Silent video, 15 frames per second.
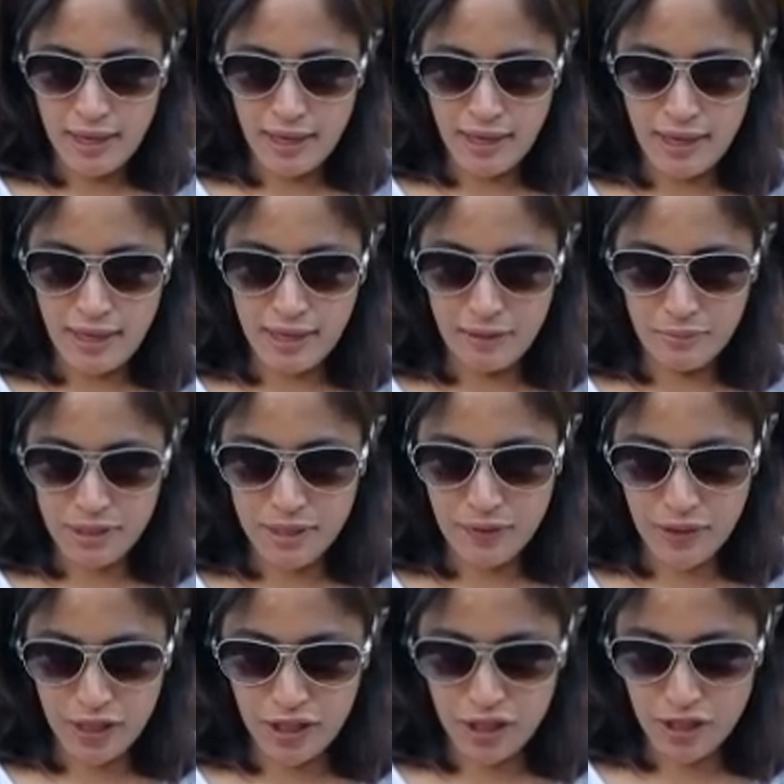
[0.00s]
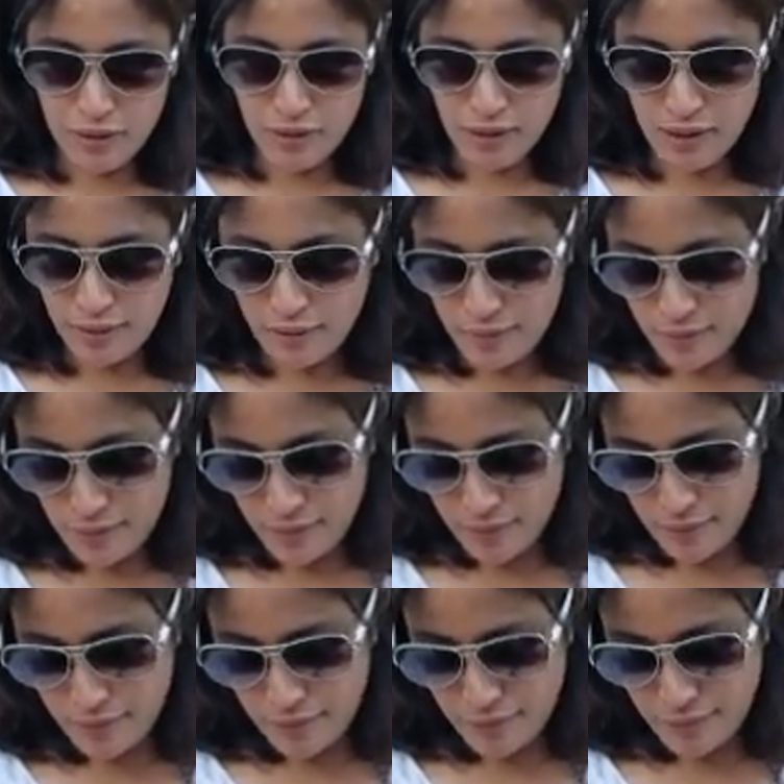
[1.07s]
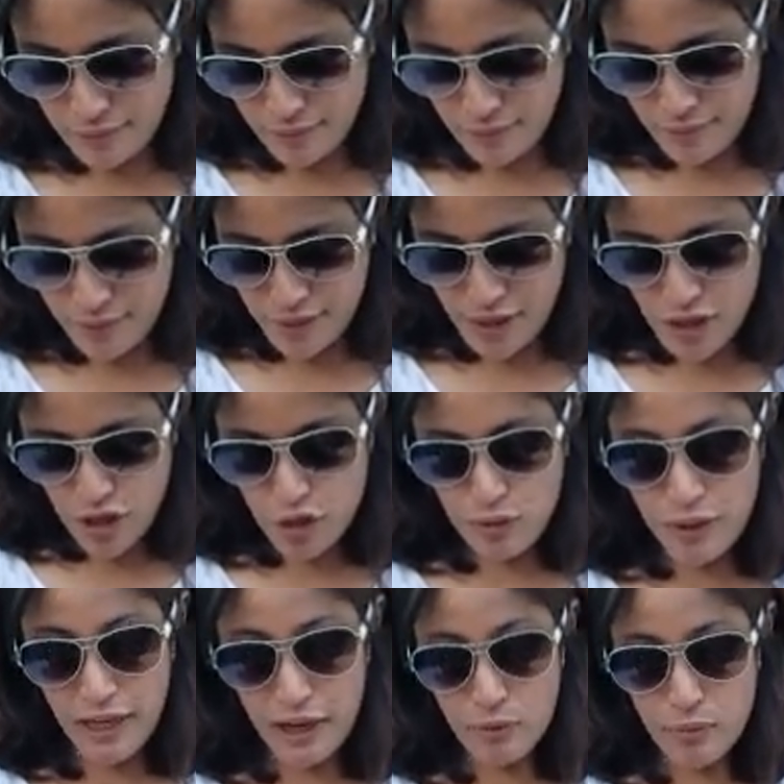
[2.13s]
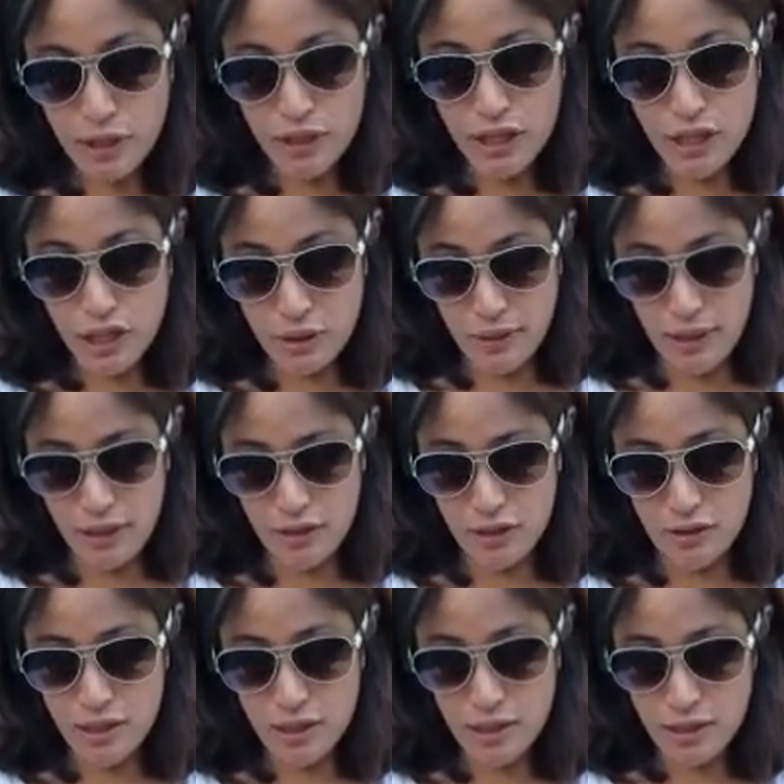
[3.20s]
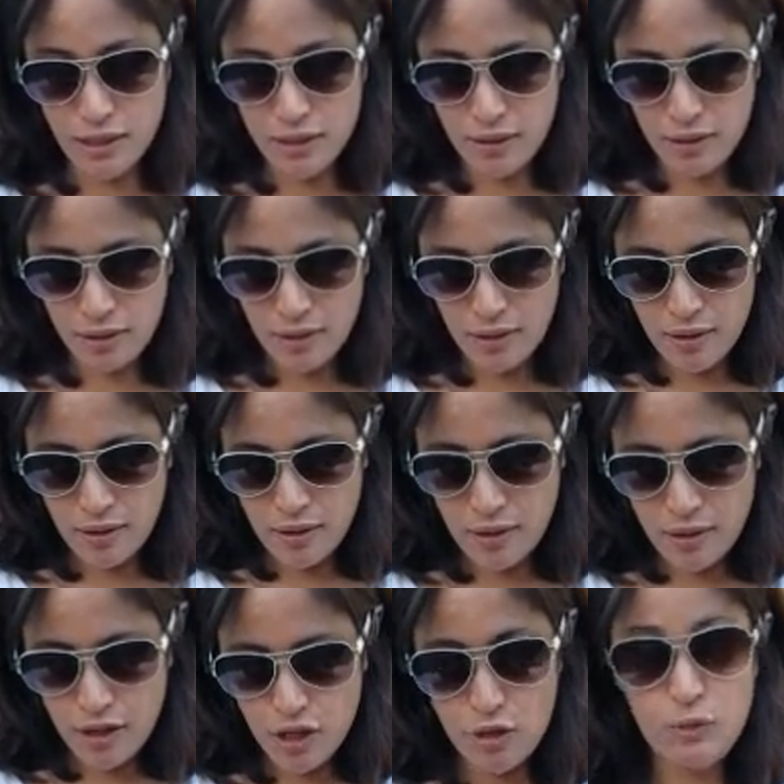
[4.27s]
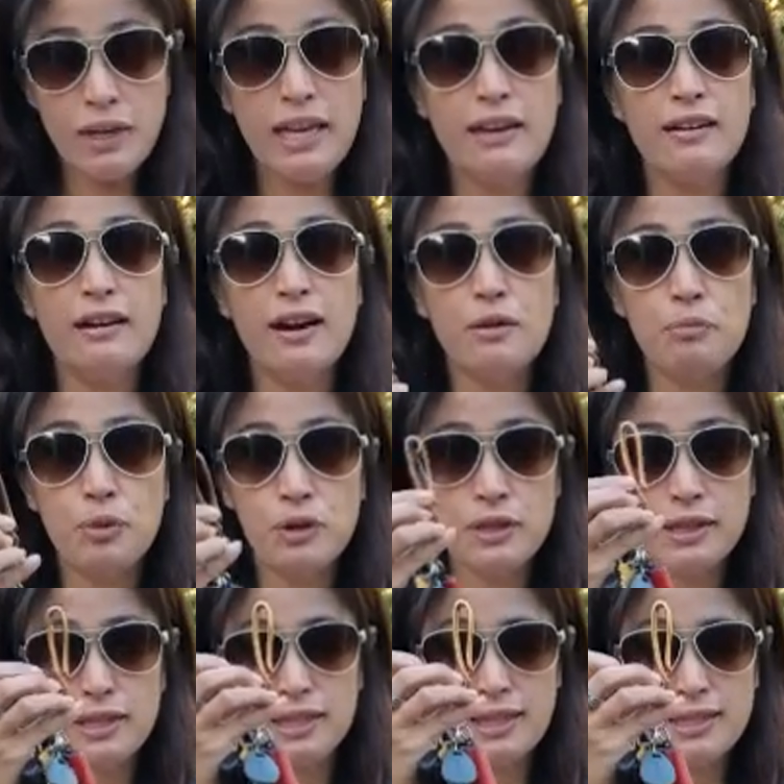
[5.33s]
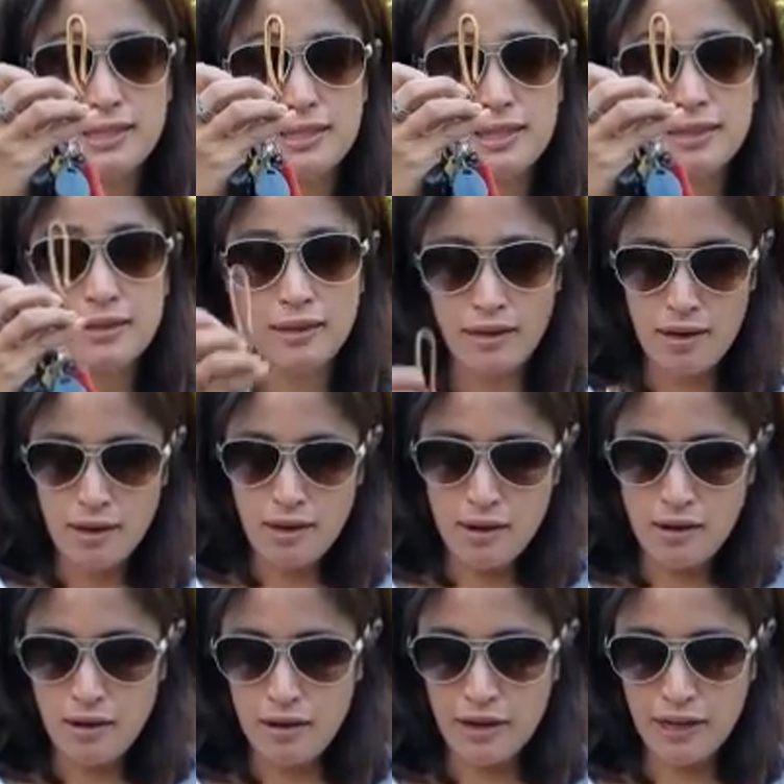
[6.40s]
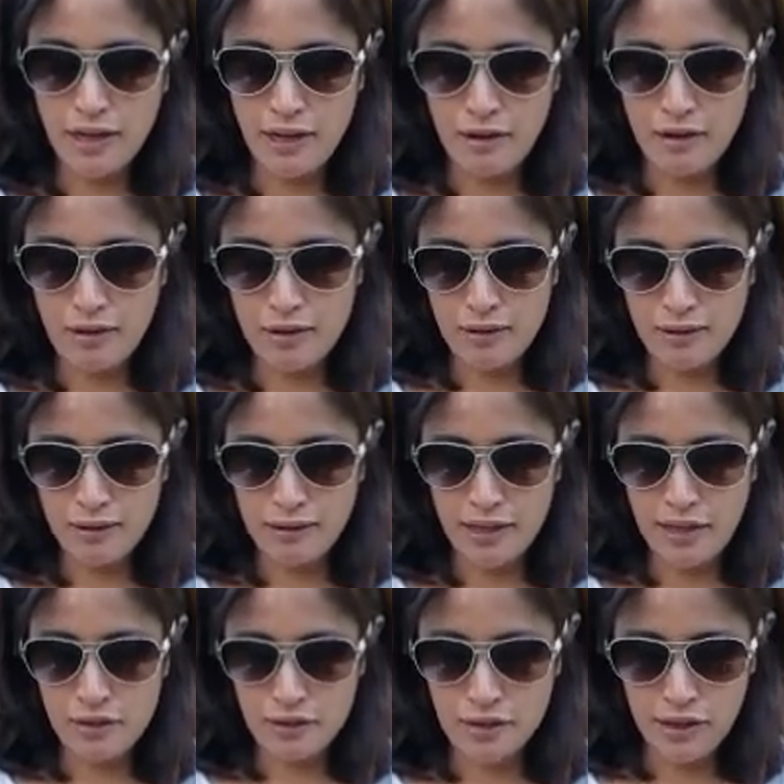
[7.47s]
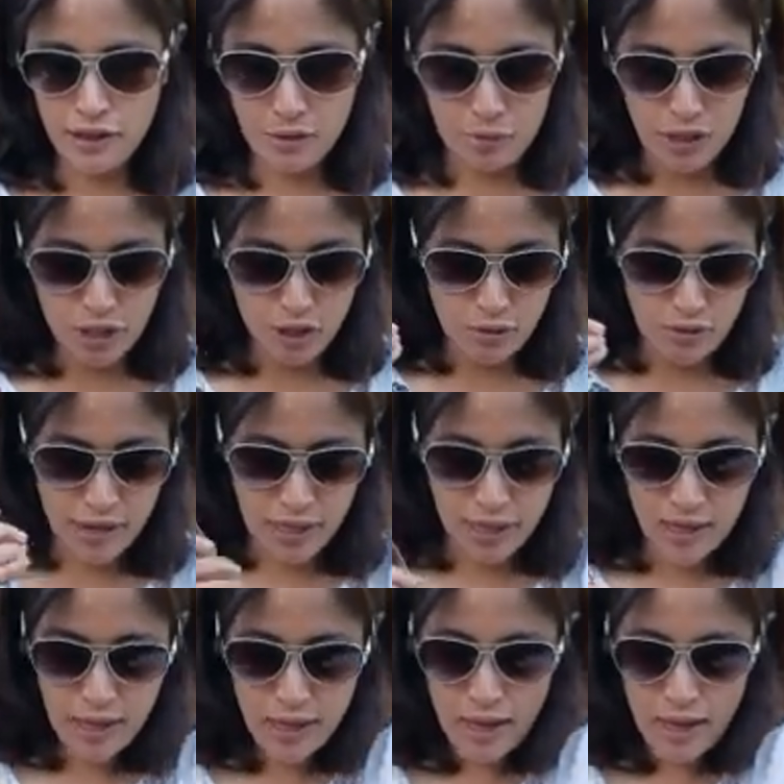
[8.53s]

And let me see if I can do it. You can't really do it. So this is, you cannot put this on here. The leather's a little bit too thick.